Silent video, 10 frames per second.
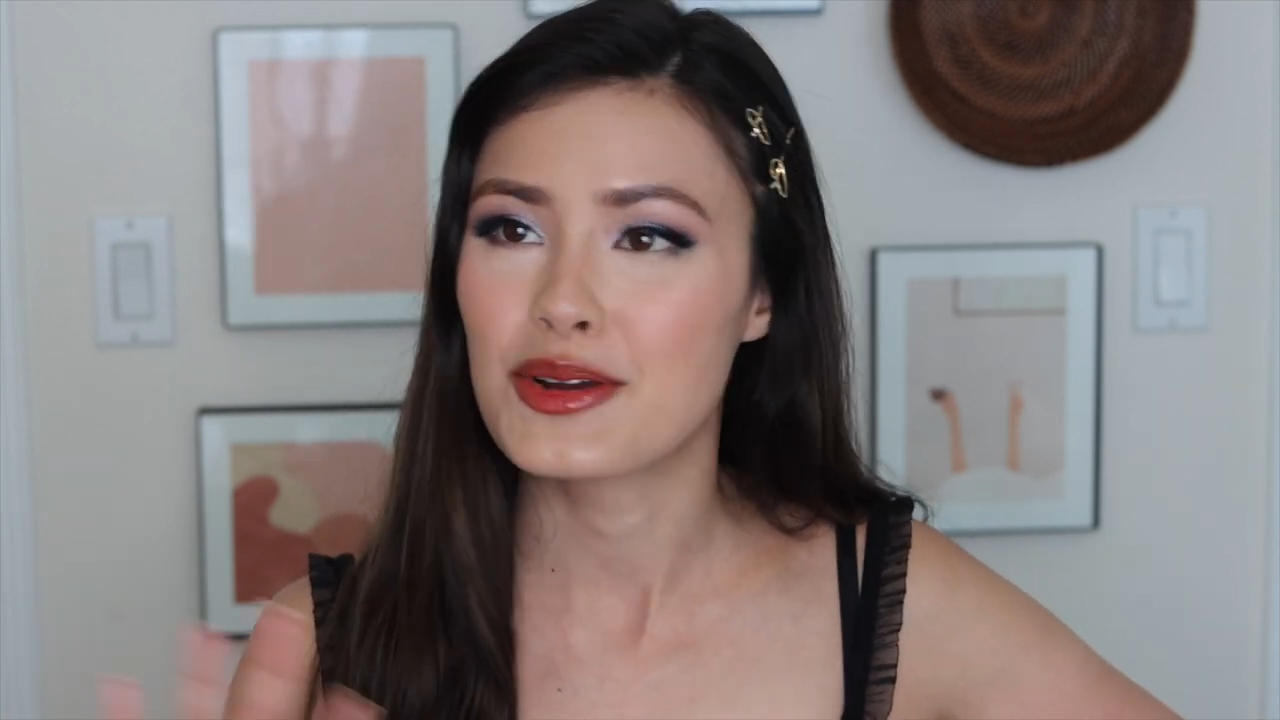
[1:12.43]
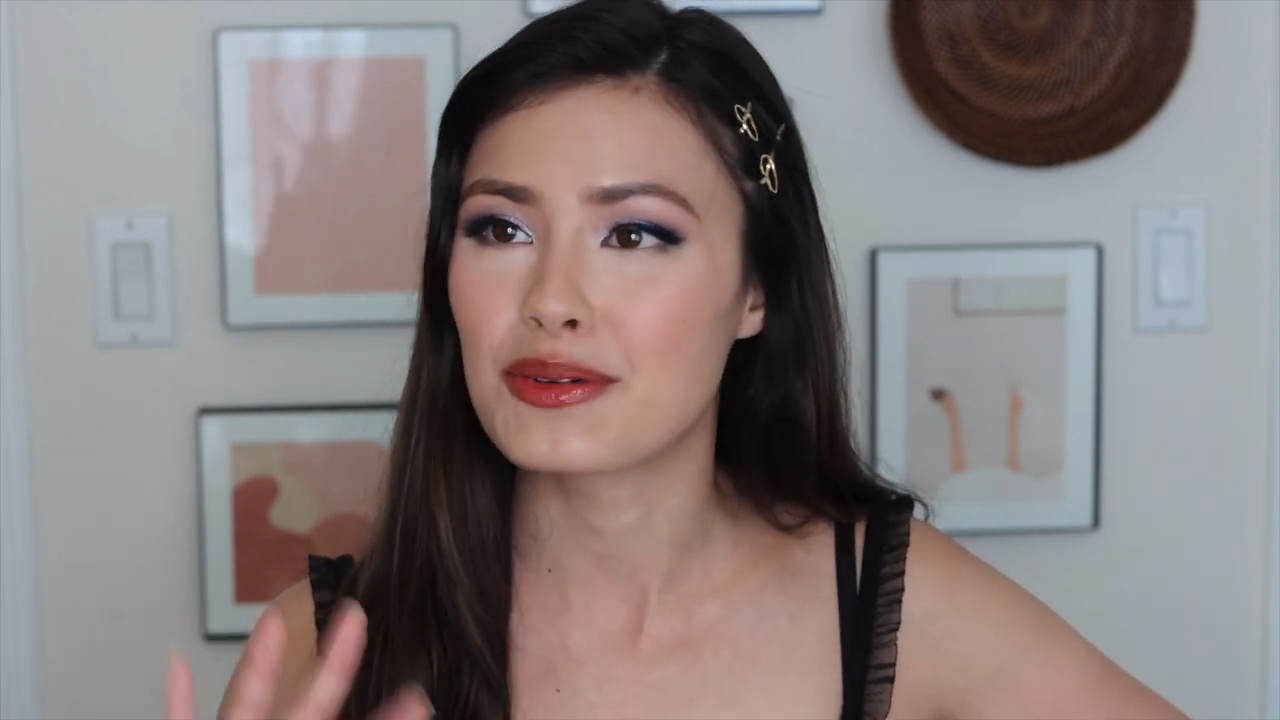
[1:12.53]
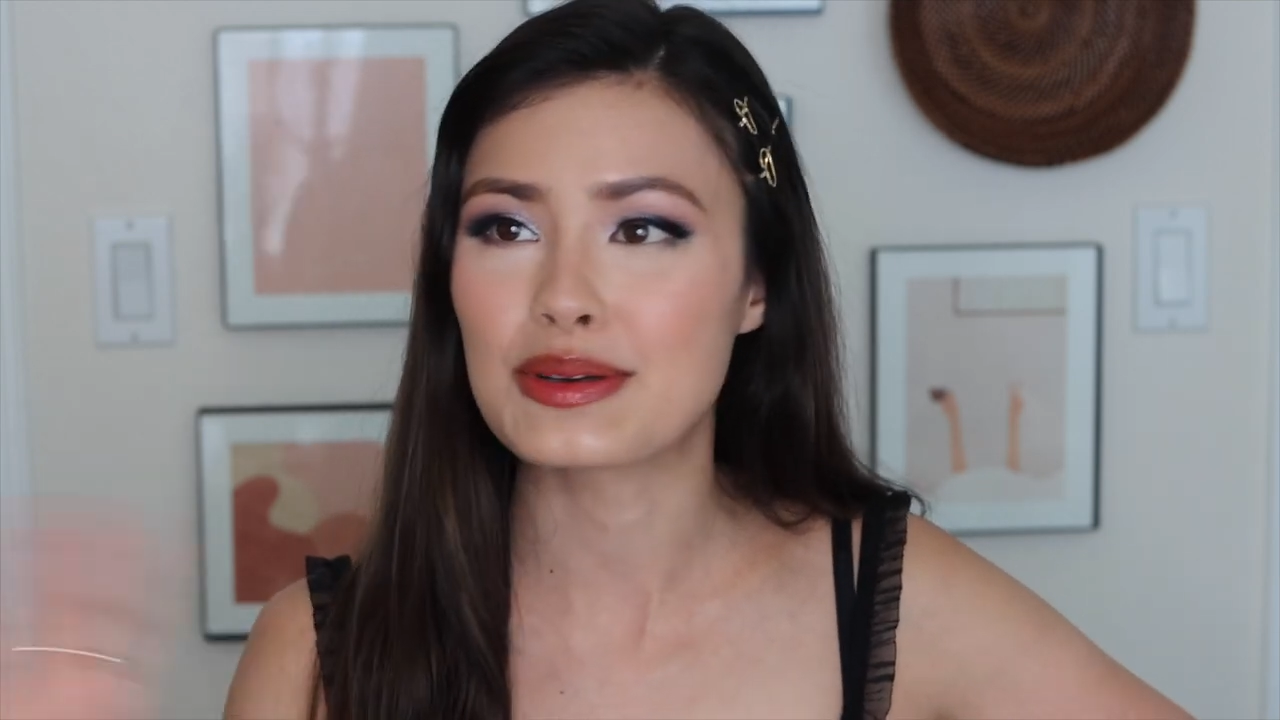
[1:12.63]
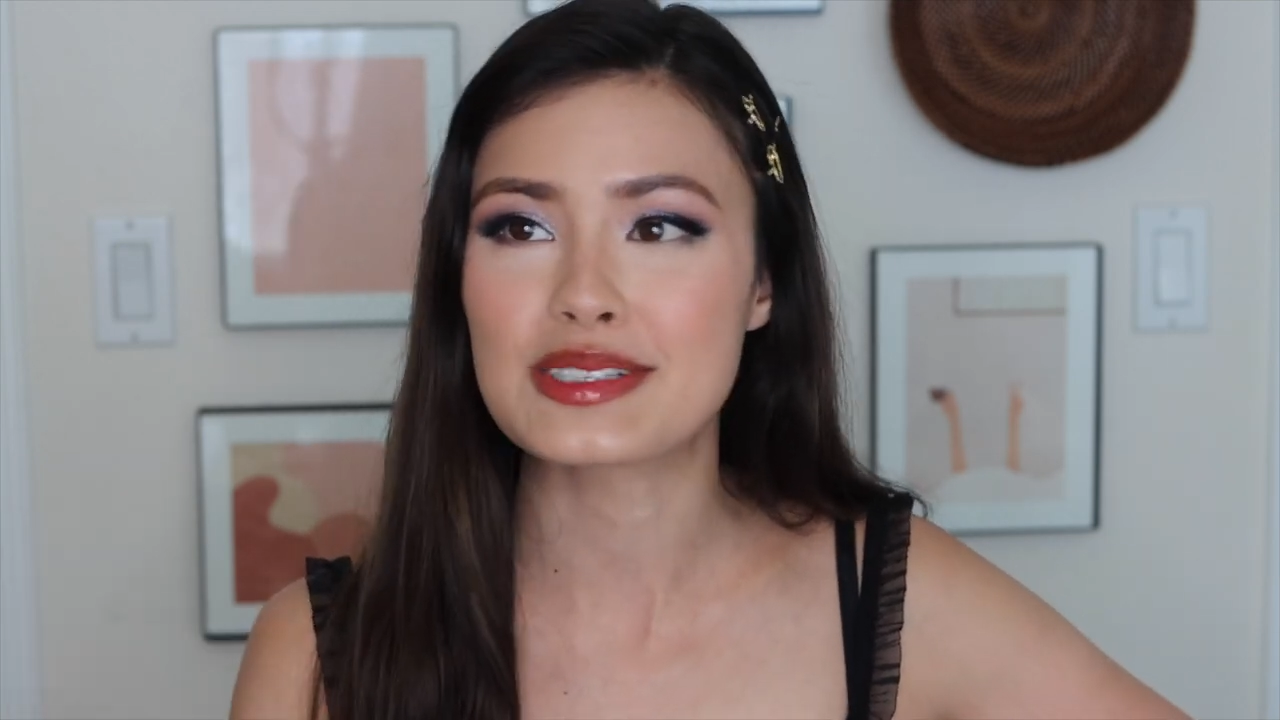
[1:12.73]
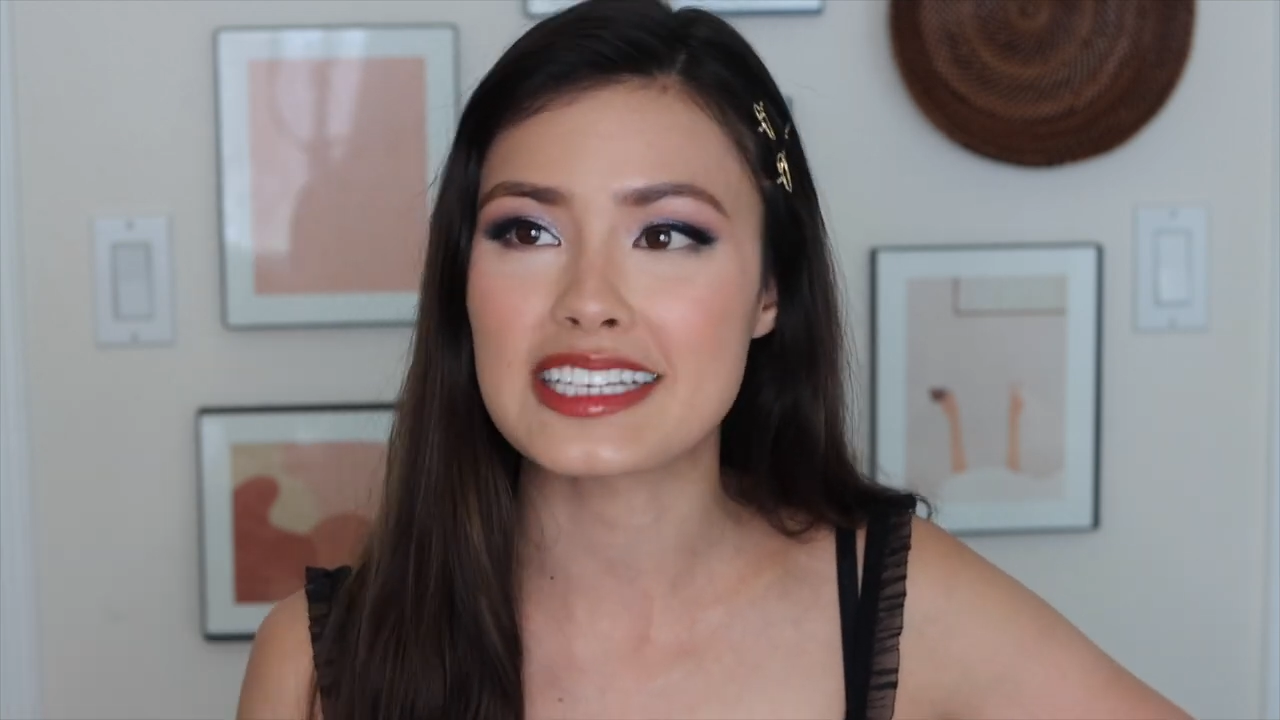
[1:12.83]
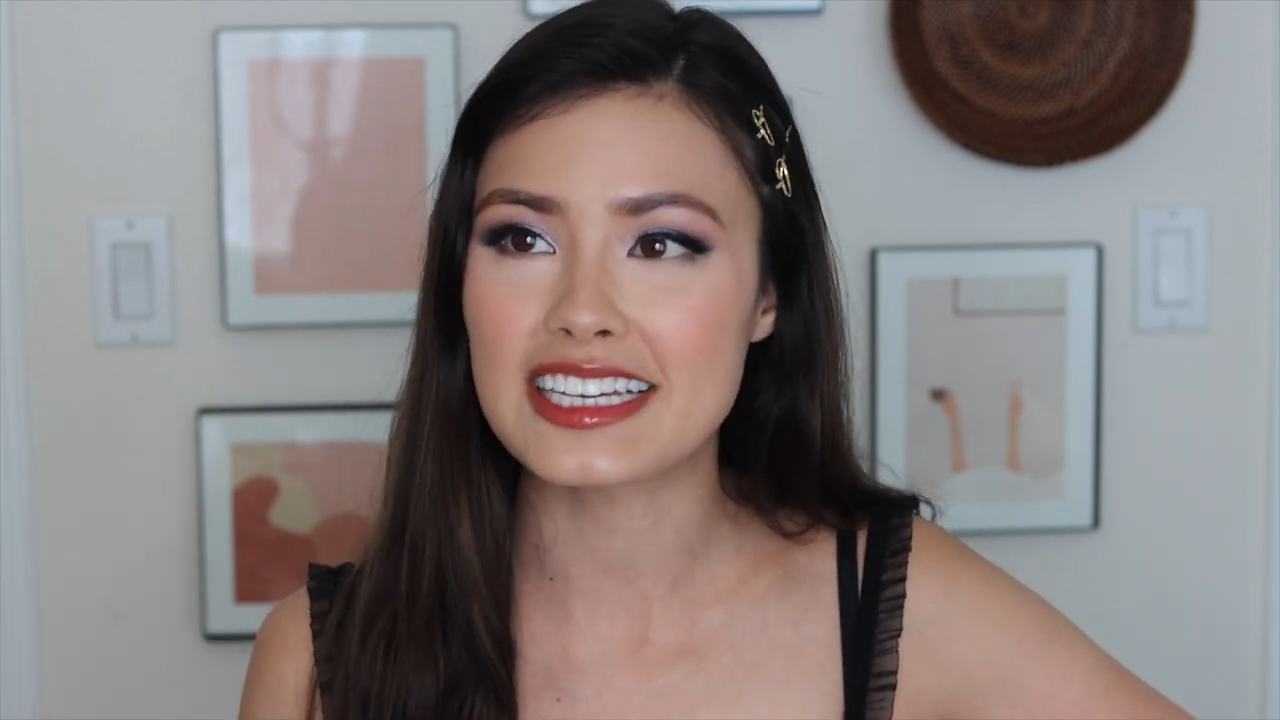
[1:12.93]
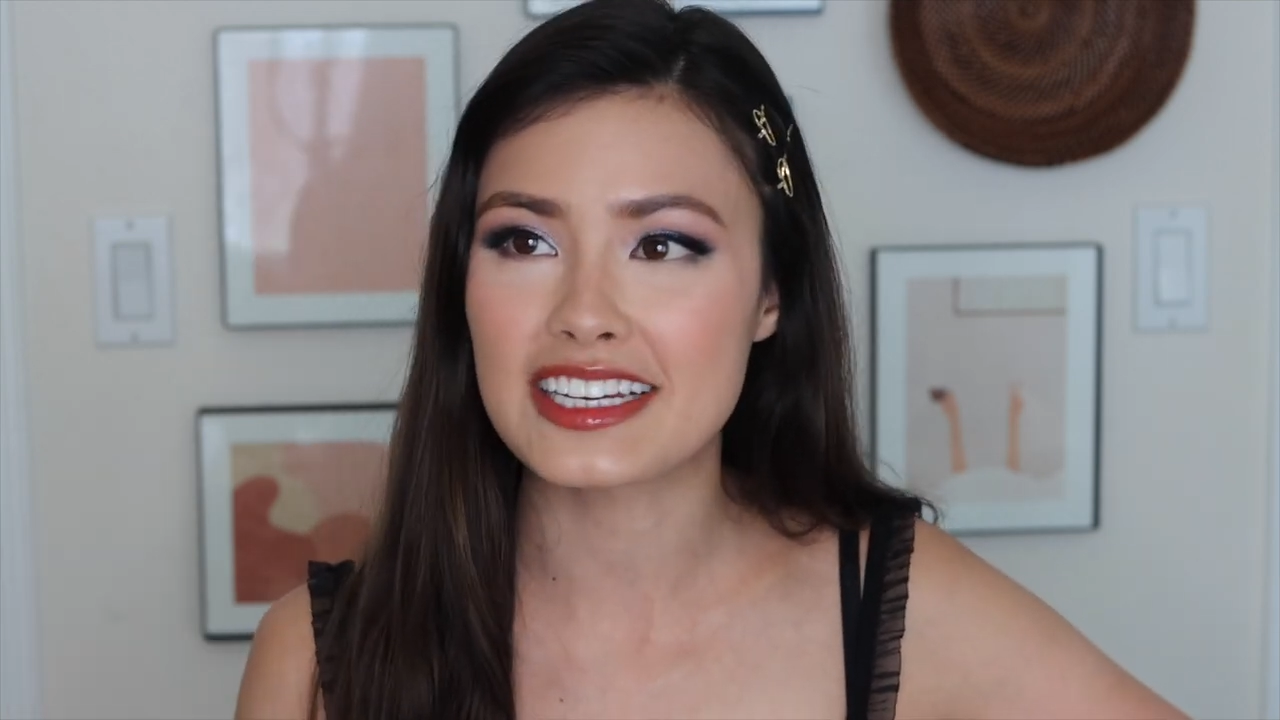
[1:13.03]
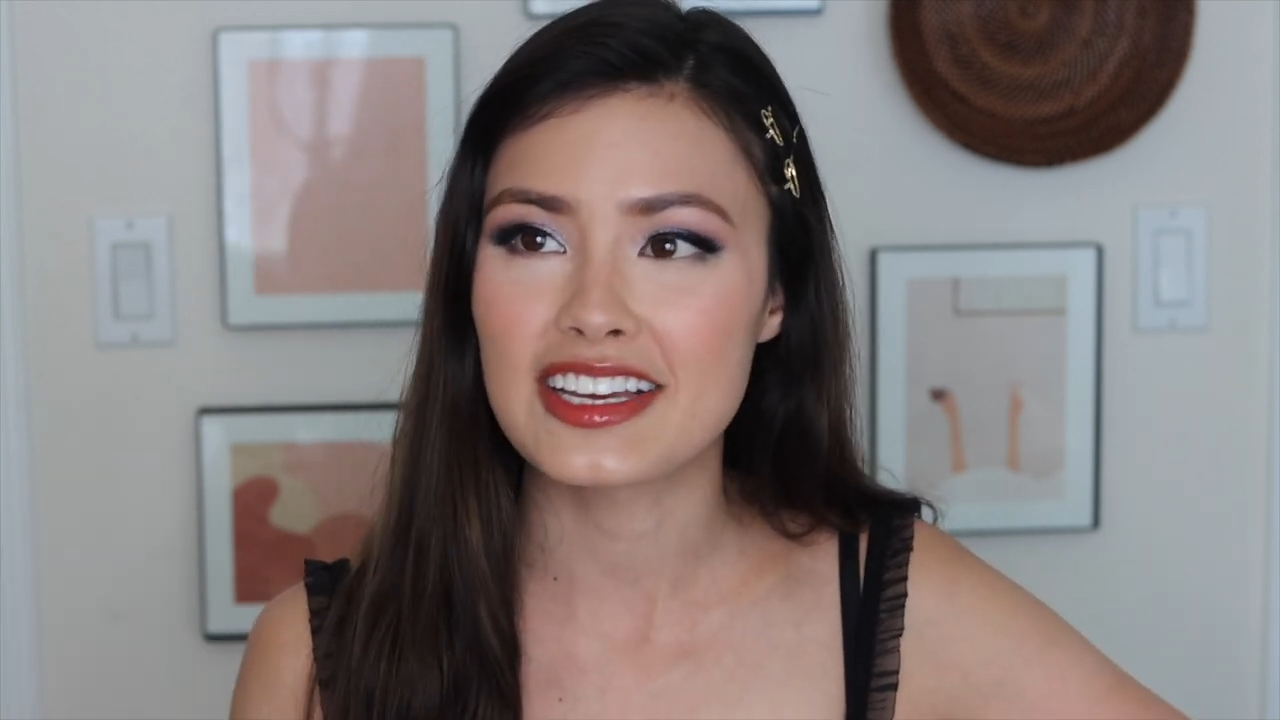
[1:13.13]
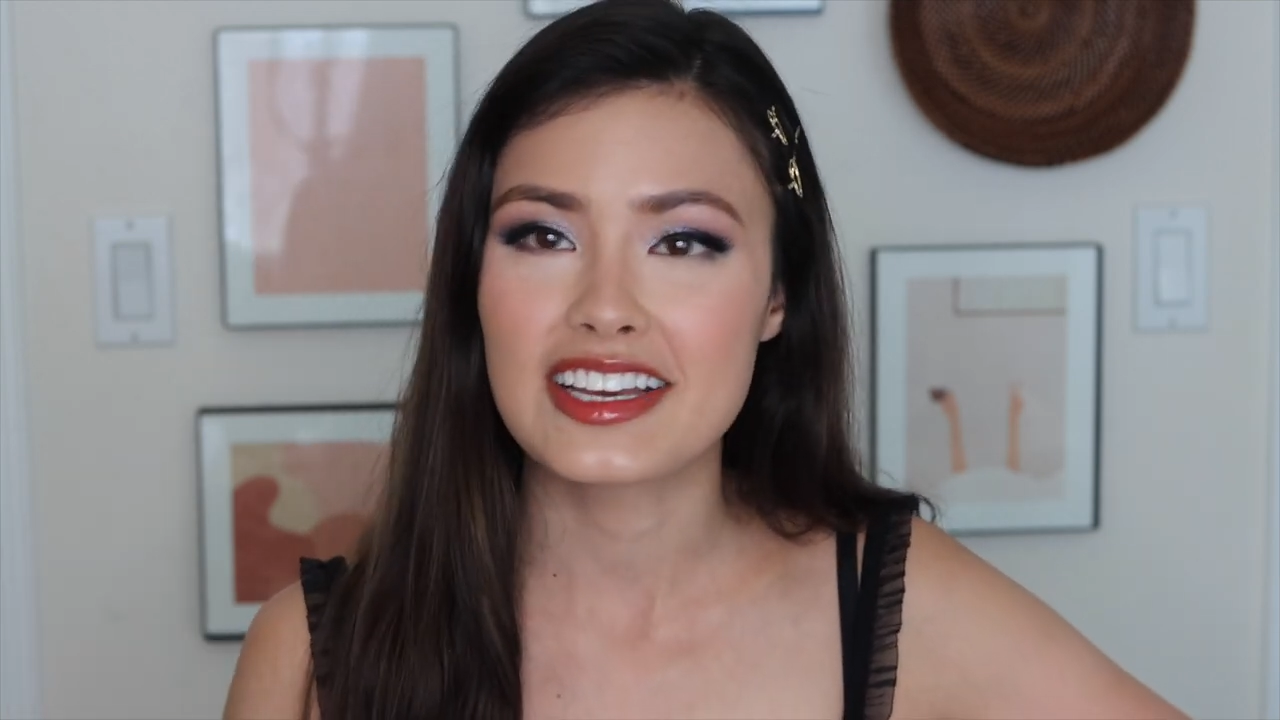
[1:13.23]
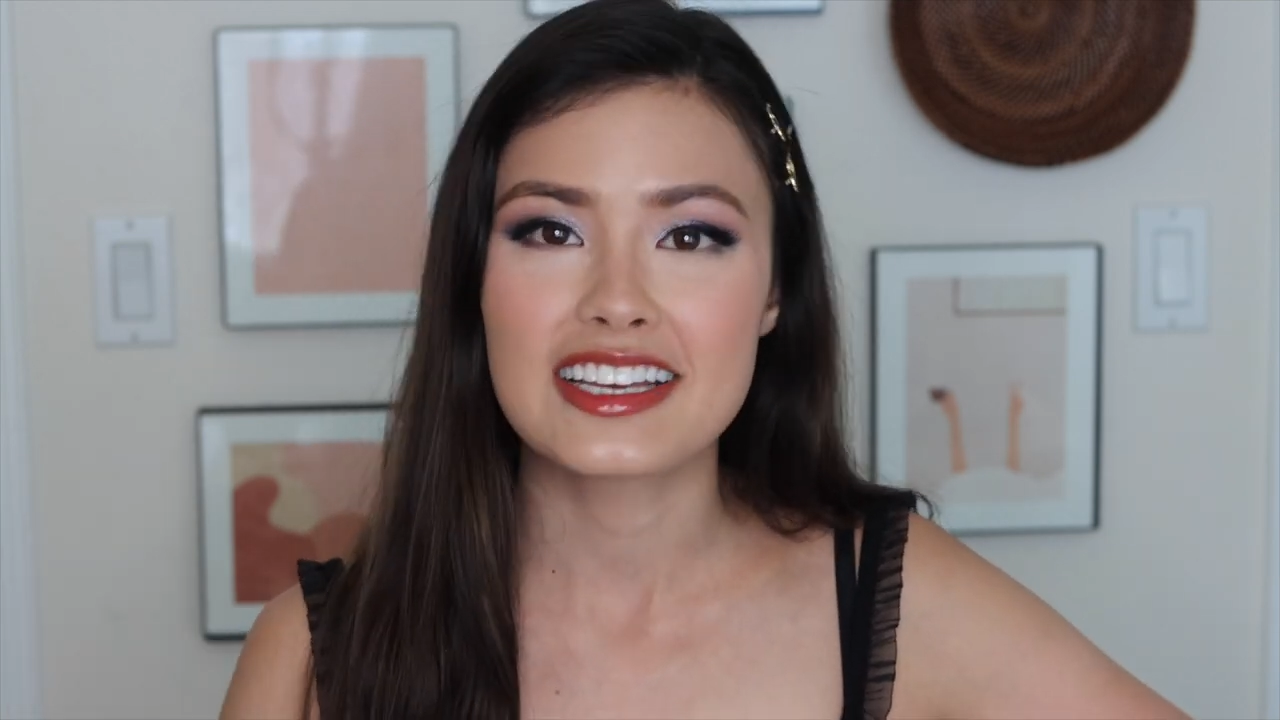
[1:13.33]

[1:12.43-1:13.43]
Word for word: routine